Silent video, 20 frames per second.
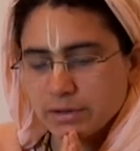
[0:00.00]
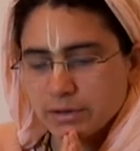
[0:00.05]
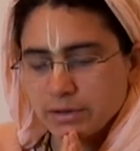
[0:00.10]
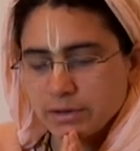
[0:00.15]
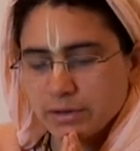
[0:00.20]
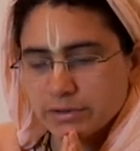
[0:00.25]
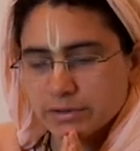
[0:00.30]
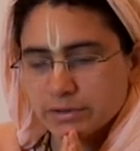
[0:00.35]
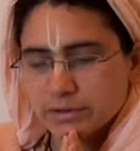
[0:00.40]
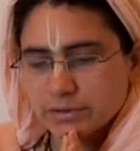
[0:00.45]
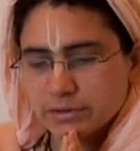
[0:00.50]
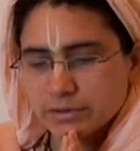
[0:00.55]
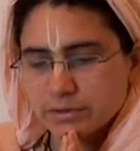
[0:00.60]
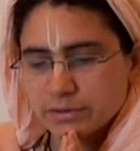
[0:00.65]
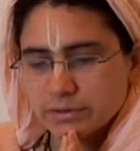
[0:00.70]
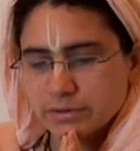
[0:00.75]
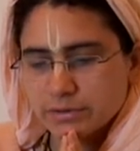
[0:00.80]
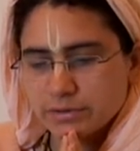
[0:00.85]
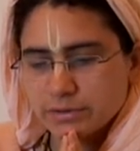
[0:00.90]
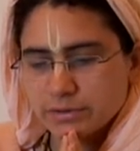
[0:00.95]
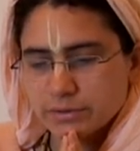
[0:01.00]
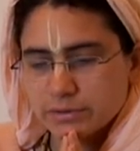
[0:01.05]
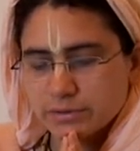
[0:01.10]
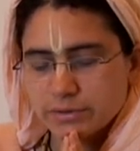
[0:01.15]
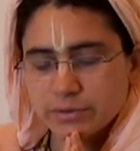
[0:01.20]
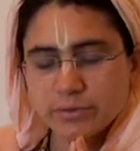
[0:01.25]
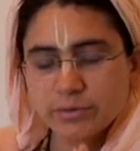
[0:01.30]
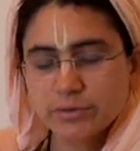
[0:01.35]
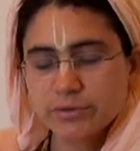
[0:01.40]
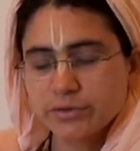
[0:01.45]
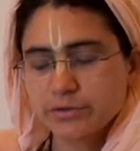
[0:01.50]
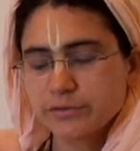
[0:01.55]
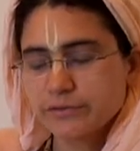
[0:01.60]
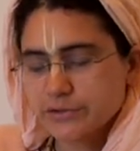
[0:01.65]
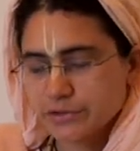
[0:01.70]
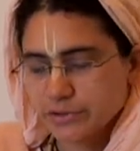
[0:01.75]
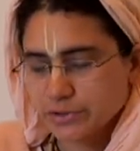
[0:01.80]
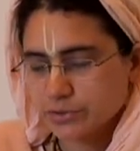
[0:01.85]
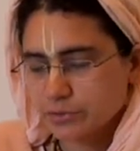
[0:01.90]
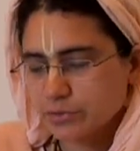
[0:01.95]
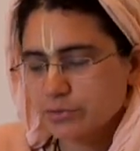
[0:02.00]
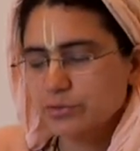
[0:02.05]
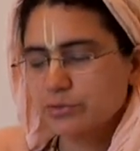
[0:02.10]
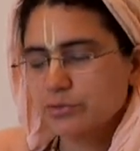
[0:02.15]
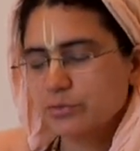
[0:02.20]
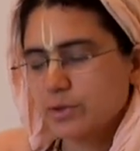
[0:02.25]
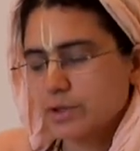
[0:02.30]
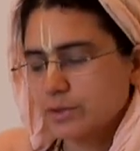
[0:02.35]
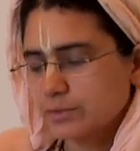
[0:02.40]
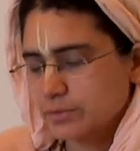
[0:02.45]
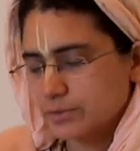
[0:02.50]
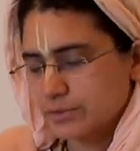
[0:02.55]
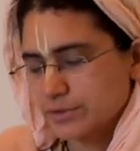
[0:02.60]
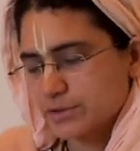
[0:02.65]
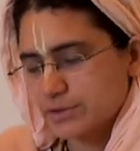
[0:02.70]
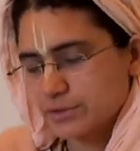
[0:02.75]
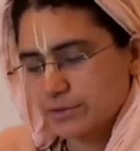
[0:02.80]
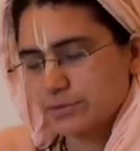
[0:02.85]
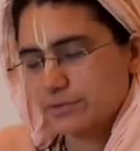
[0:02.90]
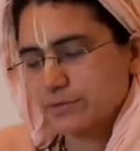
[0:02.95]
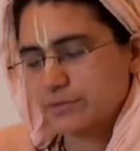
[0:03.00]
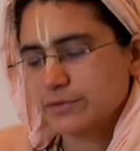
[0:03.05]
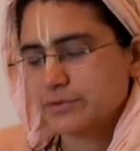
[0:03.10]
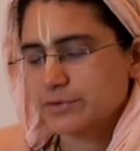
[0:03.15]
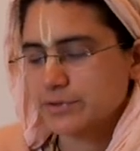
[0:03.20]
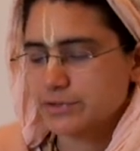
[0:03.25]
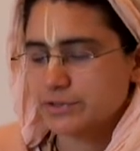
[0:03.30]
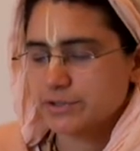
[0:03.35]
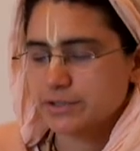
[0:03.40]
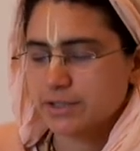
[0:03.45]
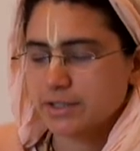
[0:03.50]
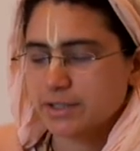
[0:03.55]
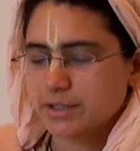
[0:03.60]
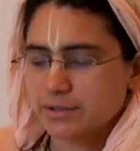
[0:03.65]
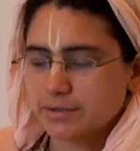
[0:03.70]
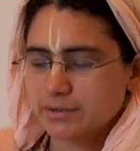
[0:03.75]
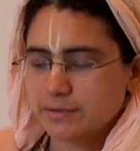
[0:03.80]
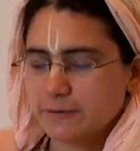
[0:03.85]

on the order of Sri Guru, one will serve Krishna.